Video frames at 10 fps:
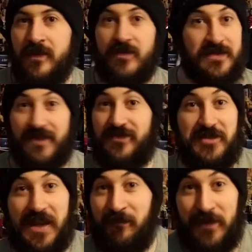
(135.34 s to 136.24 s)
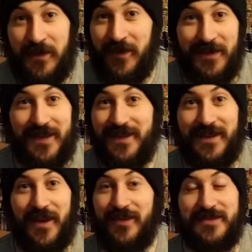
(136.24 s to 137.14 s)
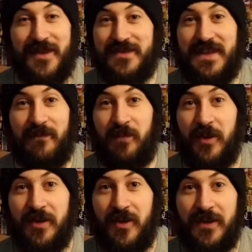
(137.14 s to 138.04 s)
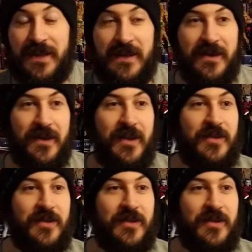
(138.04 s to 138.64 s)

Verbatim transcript: doesn't have the champion on it. You know, there's no CM Punk on here.